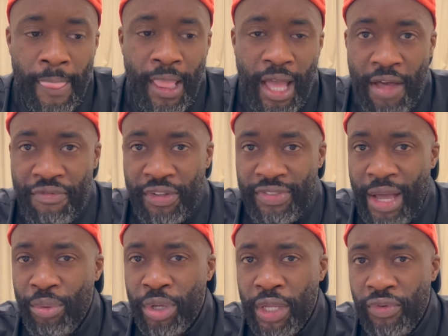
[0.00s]
I think
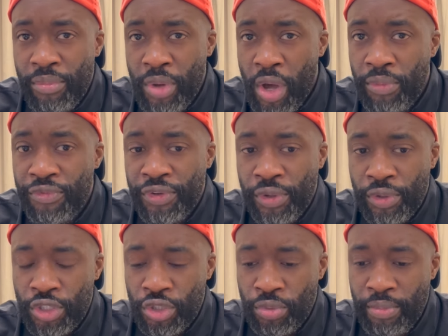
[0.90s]
that will give him
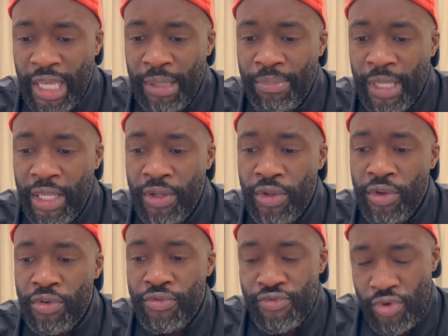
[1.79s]
confidence to maybe
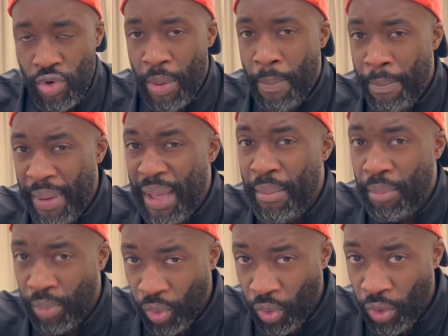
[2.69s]
throw a bit
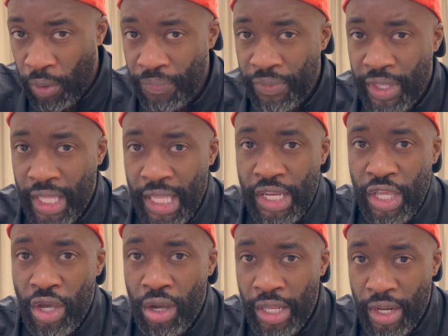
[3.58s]
more in the
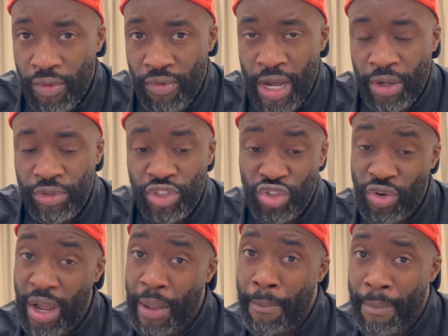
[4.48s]
earlier rounds,
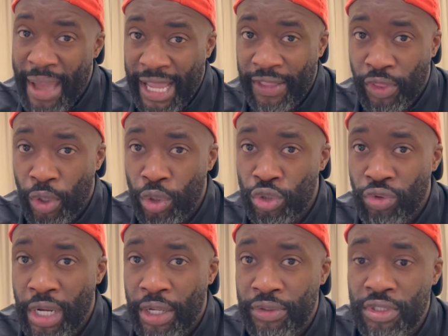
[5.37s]
try and bank those
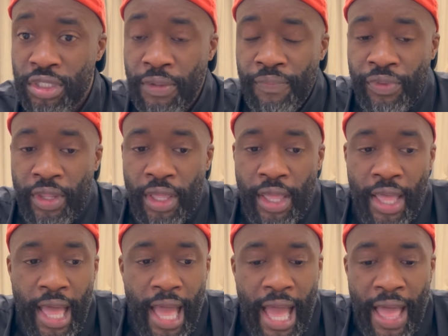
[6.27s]
rounds,
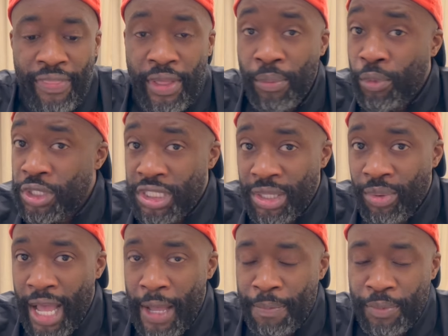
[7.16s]
and then we'll see
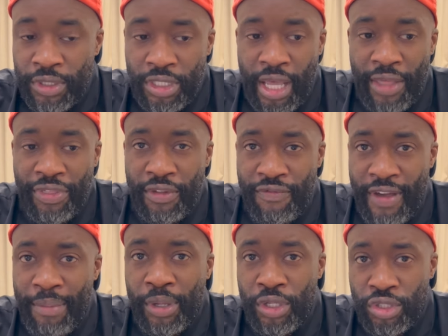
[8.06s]
what happens. I think
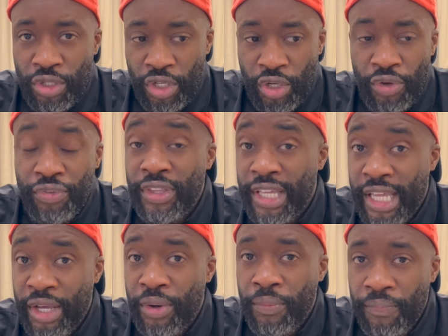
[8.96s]
Fabio is going to go for the
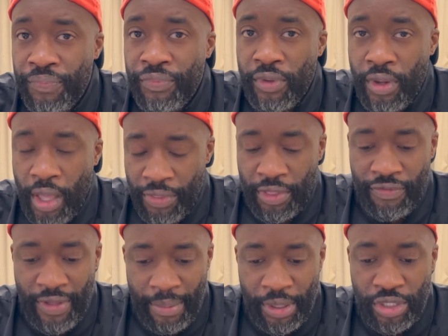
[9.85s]
kill. I think
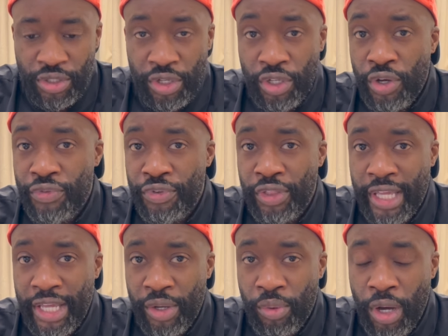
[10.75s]
Fabio is going to go for the
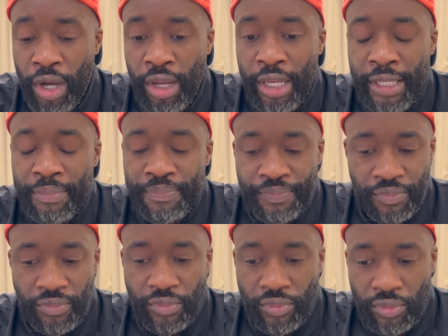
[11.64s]
kill early
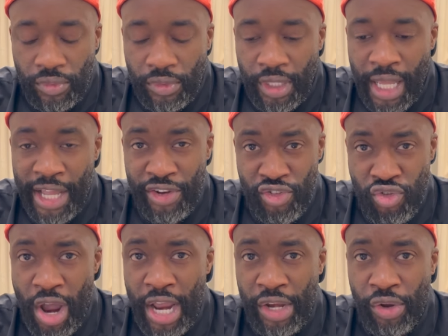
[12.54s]
and
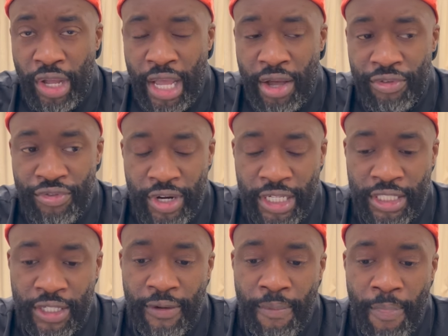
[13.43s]
try and knock out Fraser.